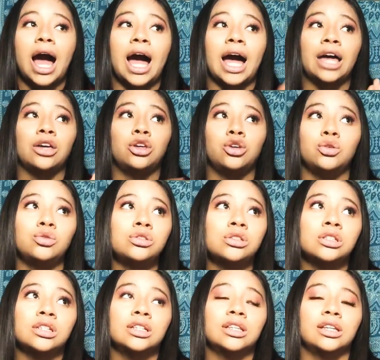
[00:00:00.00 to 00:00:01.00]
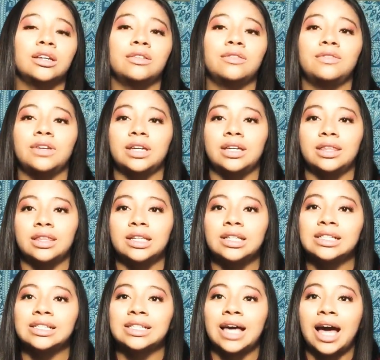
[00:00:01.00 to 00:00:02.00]
I used to live in
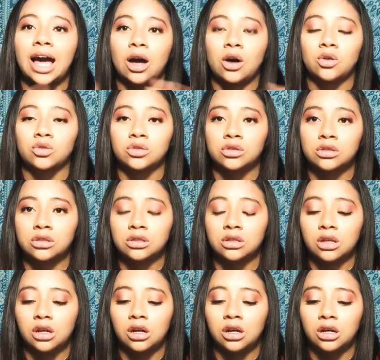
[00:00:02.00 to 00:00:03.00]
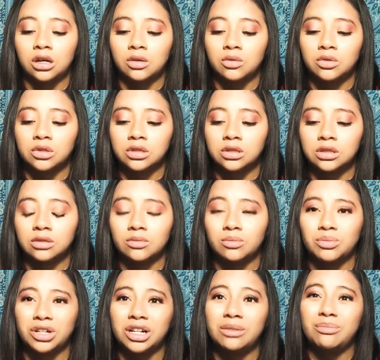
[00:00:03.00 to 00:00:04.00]
this house. It was
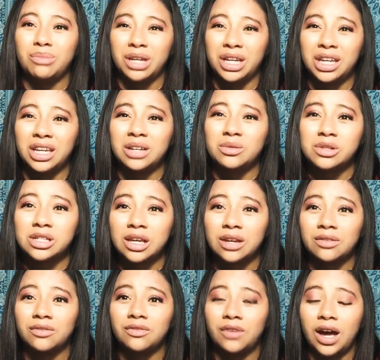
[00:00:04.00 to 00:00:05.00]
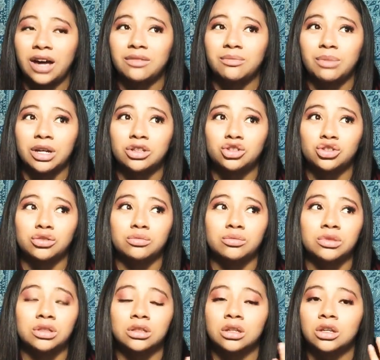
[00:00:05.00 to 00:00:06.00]
pretty big. It was like 5
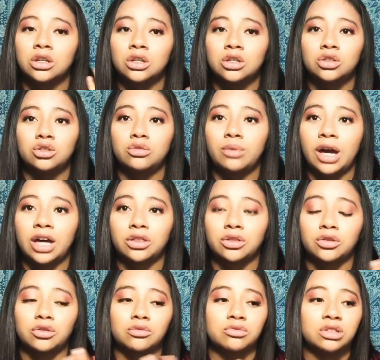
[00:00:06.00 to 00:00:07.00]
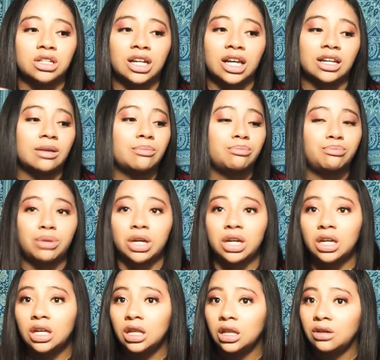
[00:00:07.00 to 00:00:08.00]
bedrooms, 2 bathrooms, and like a
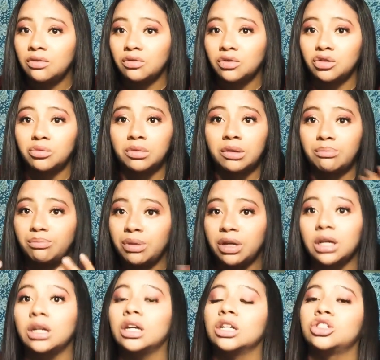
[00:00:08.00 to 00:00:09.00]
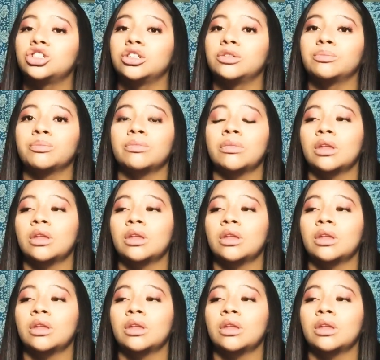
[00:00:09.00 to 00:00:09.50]
big living room and a big kitchen.